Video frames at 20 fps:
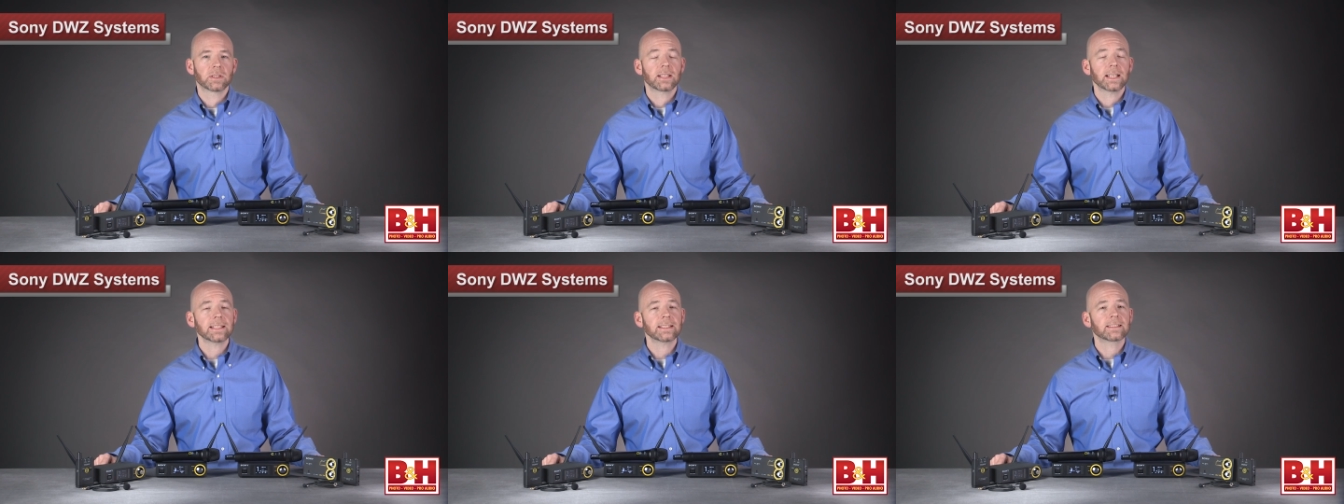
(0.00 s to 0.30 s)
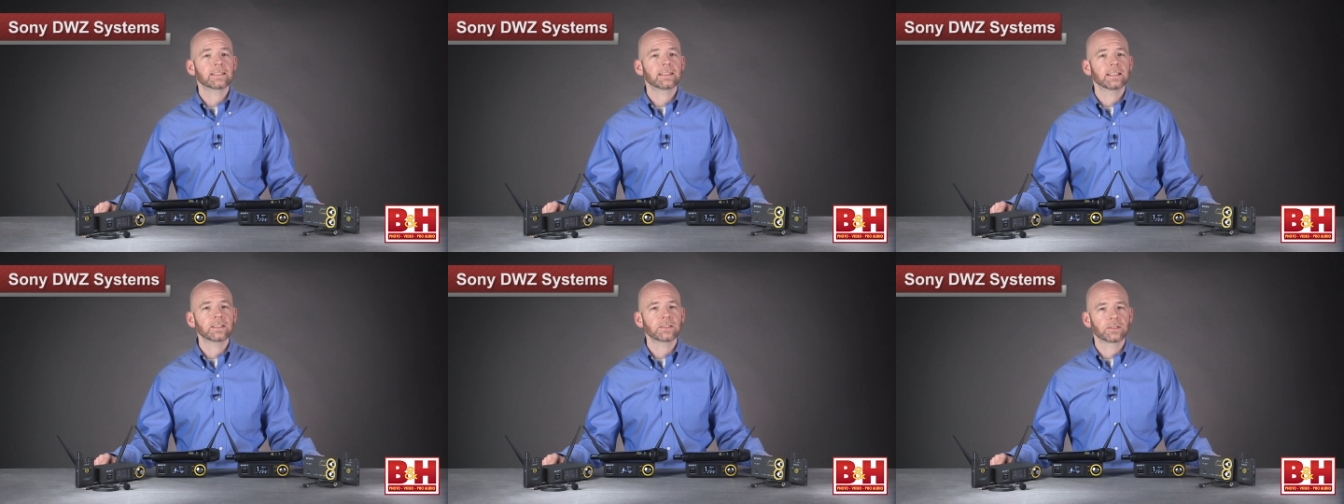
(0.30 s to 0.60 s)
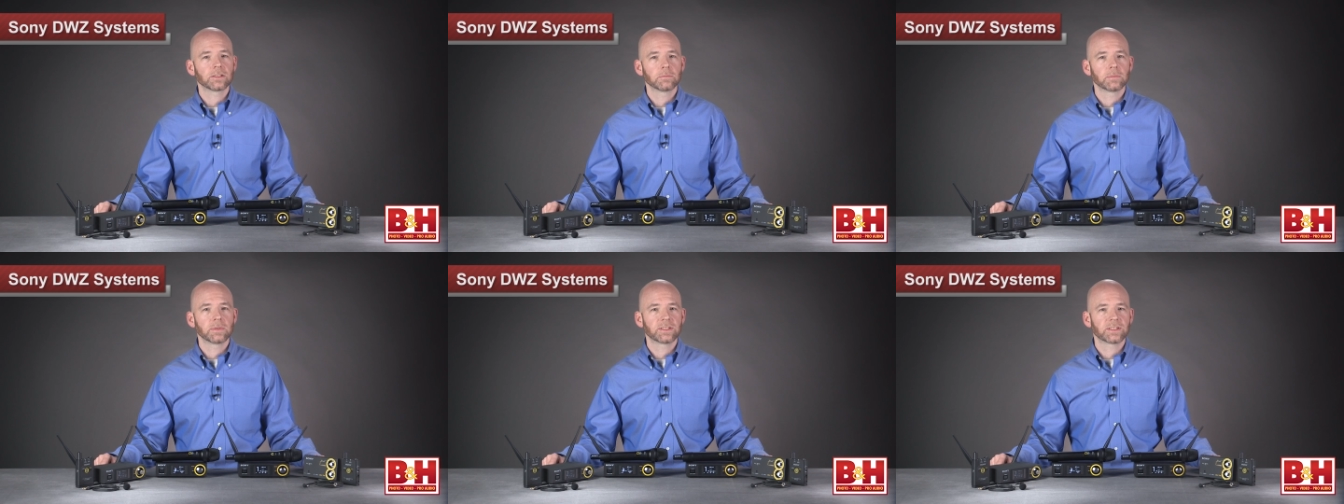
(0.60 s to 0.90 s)
but that
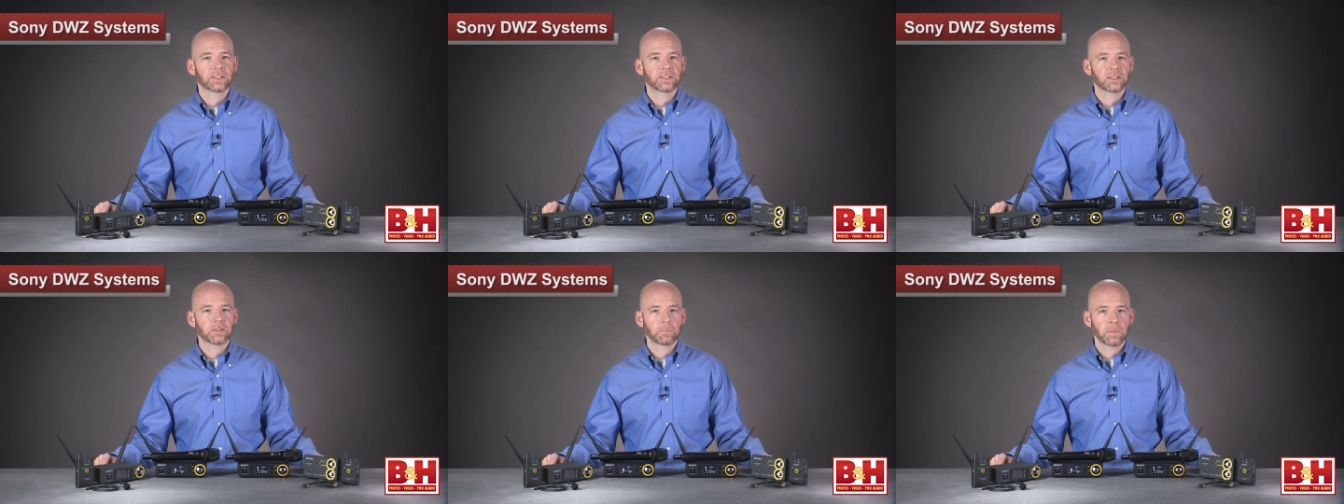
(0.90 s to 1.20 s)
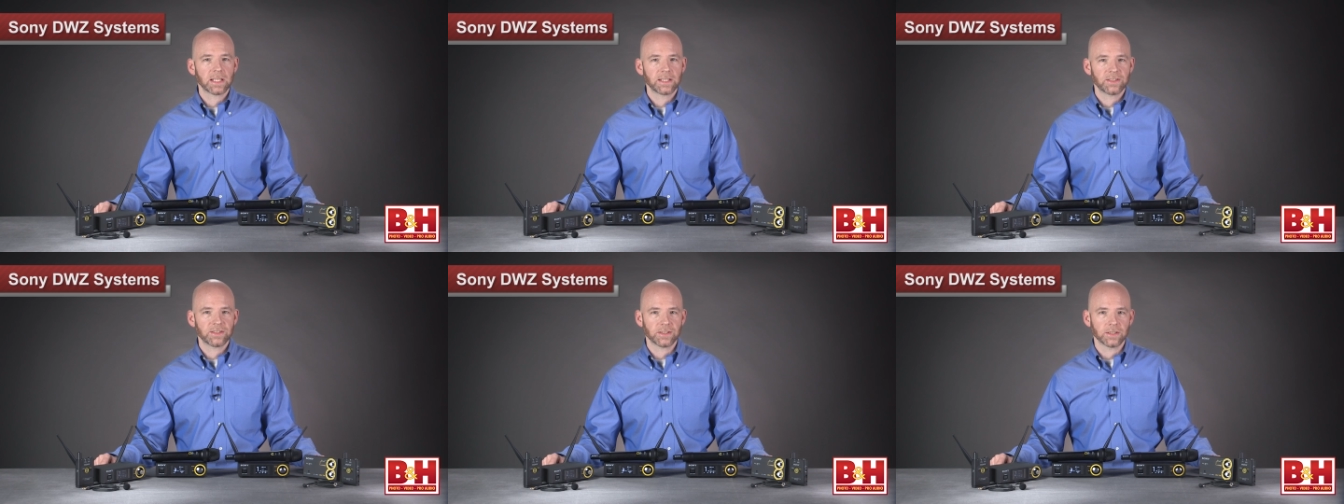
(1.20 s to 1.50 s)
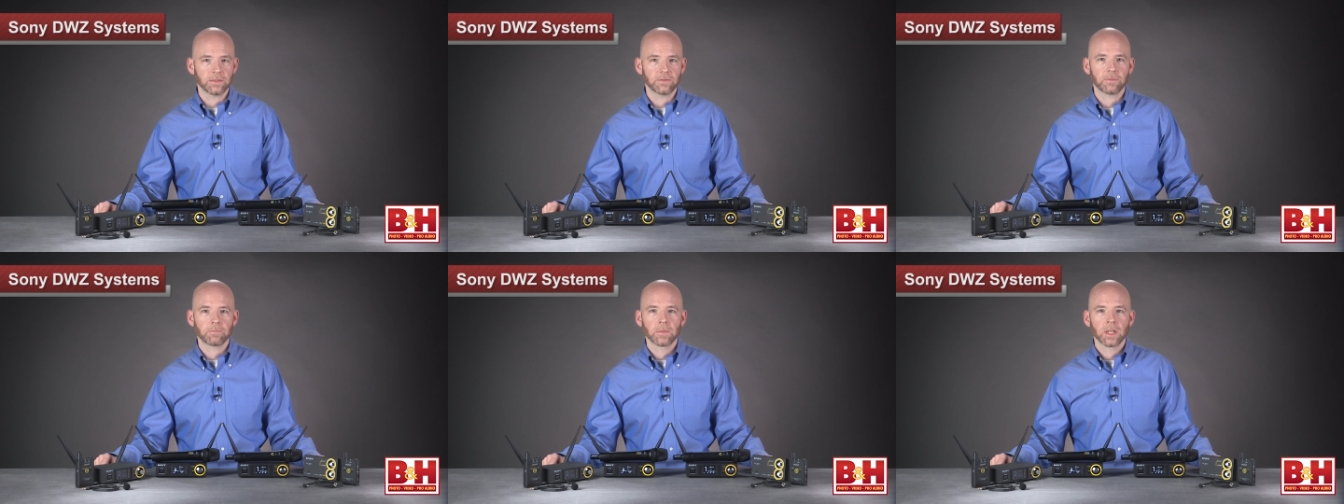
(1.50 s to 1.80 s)
system is
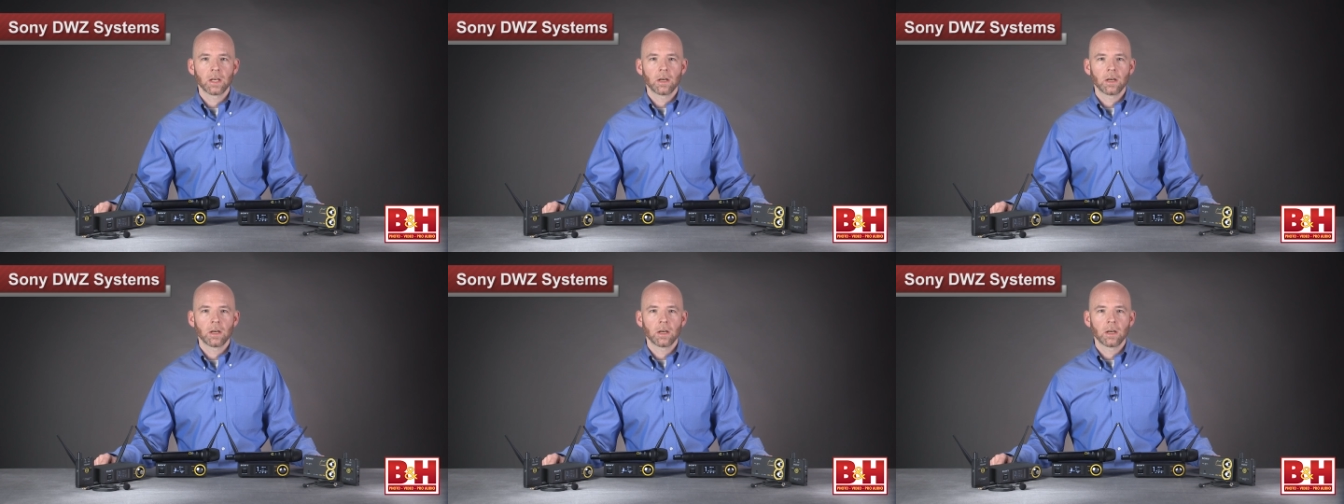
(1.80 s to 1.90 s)
expensive.